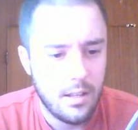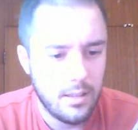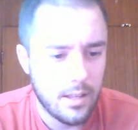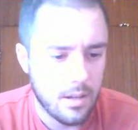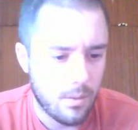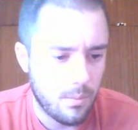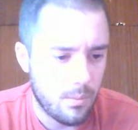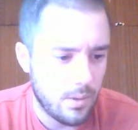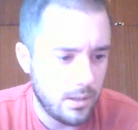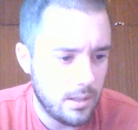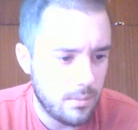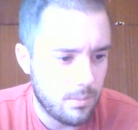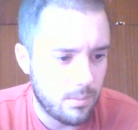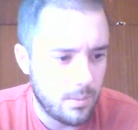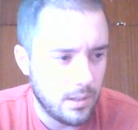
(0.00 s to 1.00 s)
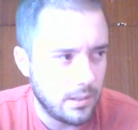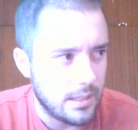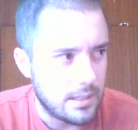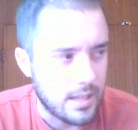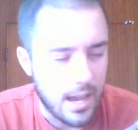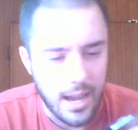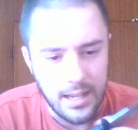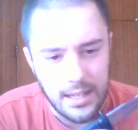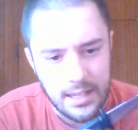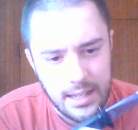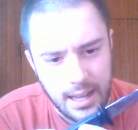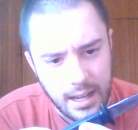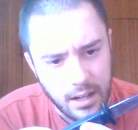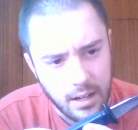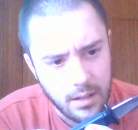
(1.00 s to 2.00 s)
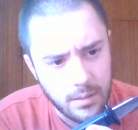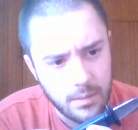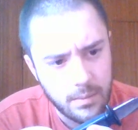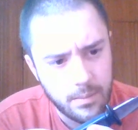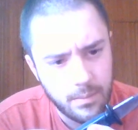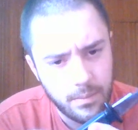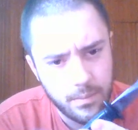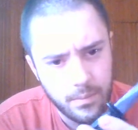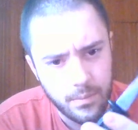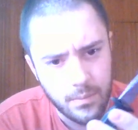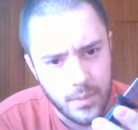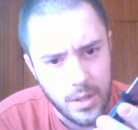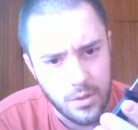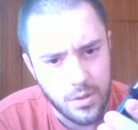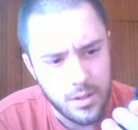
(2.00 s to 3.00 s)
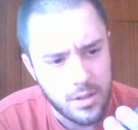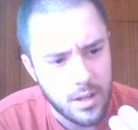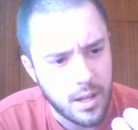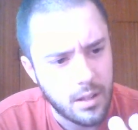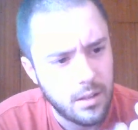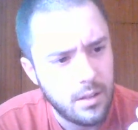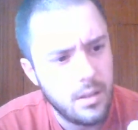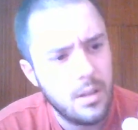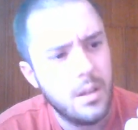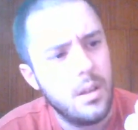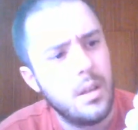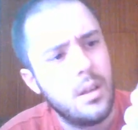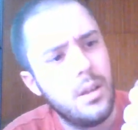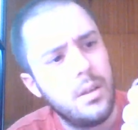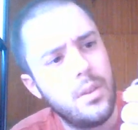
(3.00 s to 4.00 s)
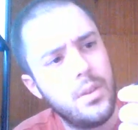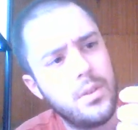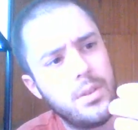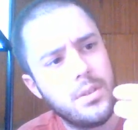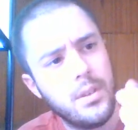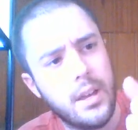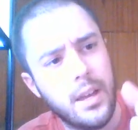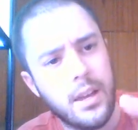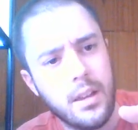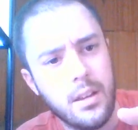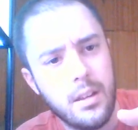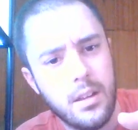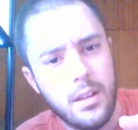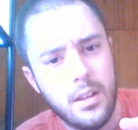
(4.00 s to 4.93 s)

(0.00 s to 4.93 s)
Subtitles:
Like a really, really tiny dagger. Interesting. This is like...